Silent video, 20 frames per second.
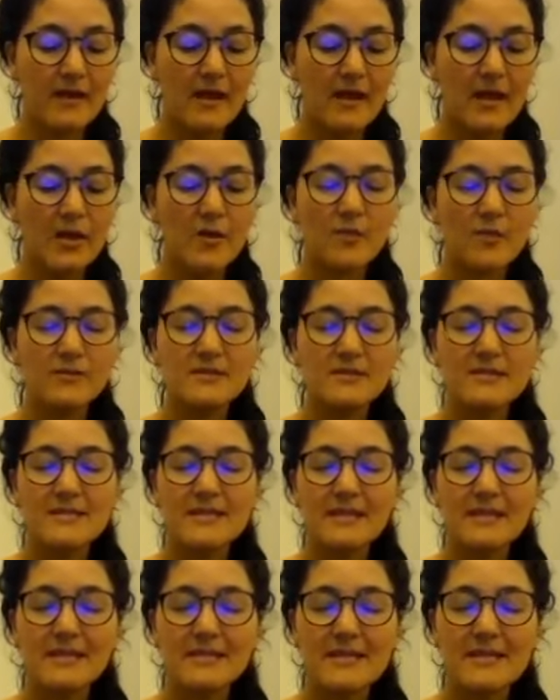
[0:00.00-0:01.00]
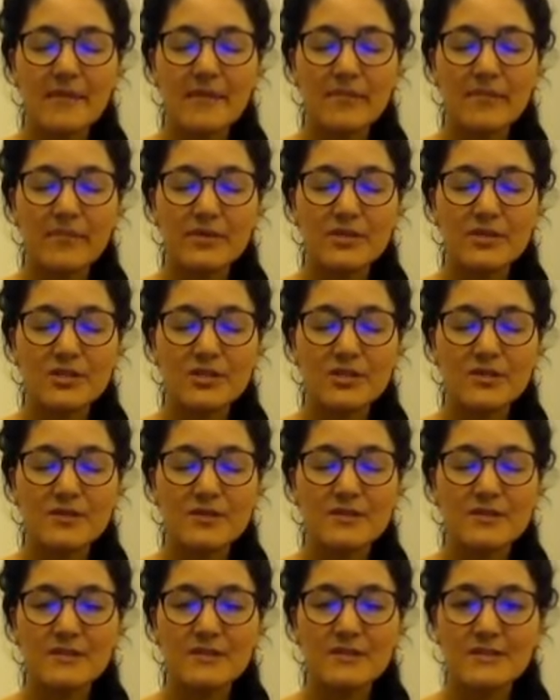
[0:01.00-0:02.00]
and noticing
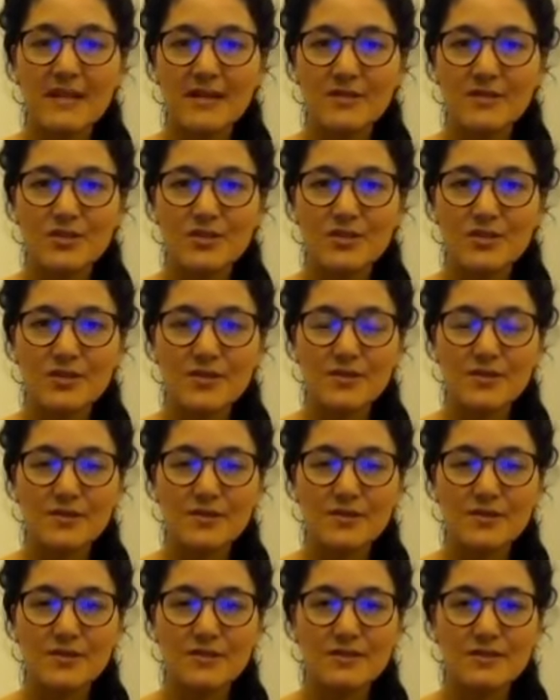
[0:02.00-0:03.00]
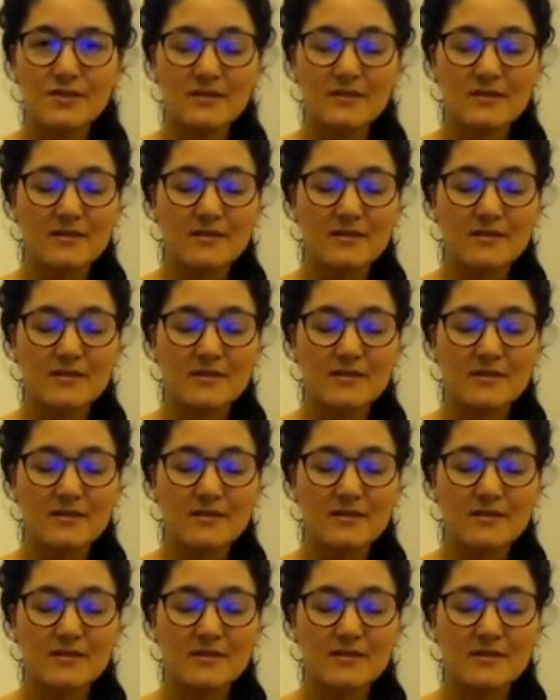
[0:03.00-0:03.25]
temperatures, textures.